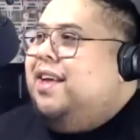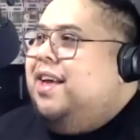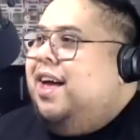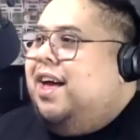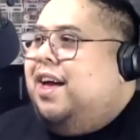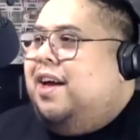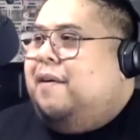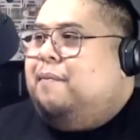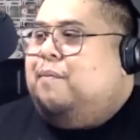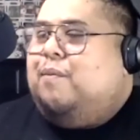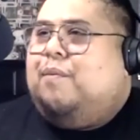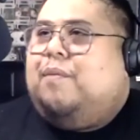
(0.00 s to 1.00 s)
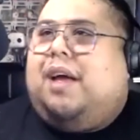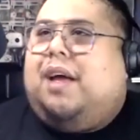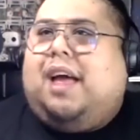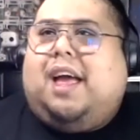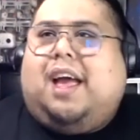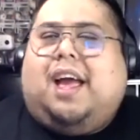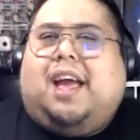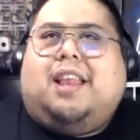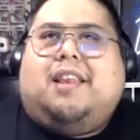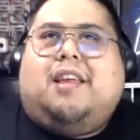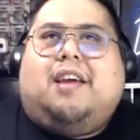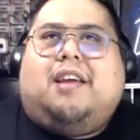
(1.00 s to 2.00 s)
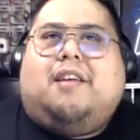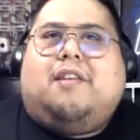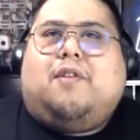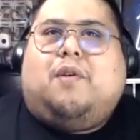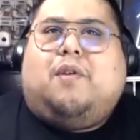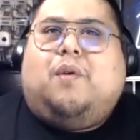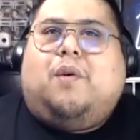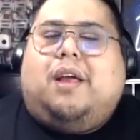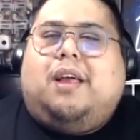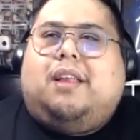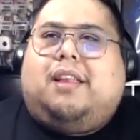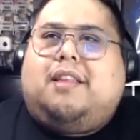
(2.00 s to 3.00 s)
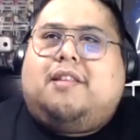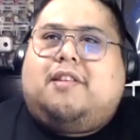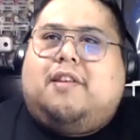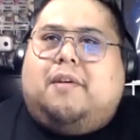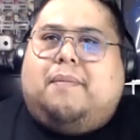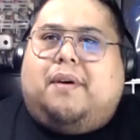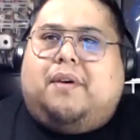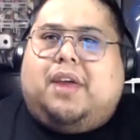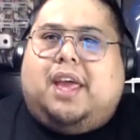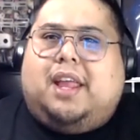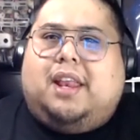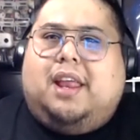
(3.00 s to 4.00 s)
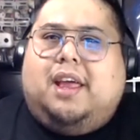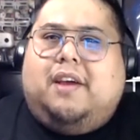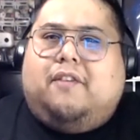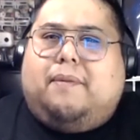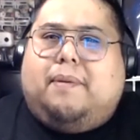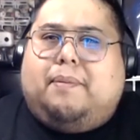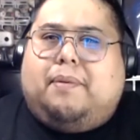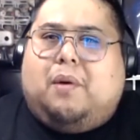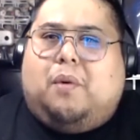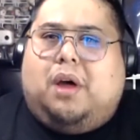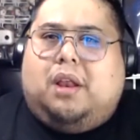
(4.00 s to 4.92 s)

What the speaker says: Um and so let's talk about, again, for people that want to